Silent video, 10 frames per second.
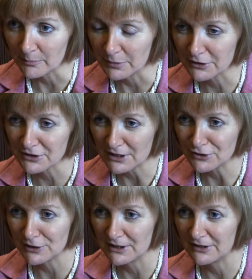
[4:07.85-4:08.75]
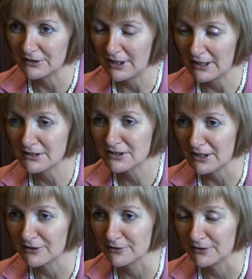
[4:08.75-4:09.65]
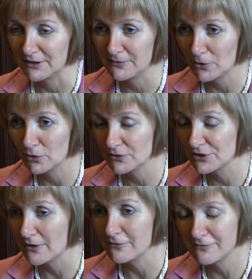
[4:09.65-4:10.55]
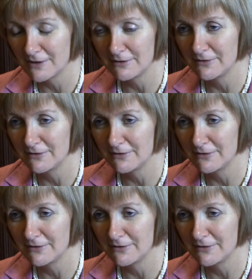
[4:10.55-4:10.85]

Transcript: because actually the hacking scandal involves a very,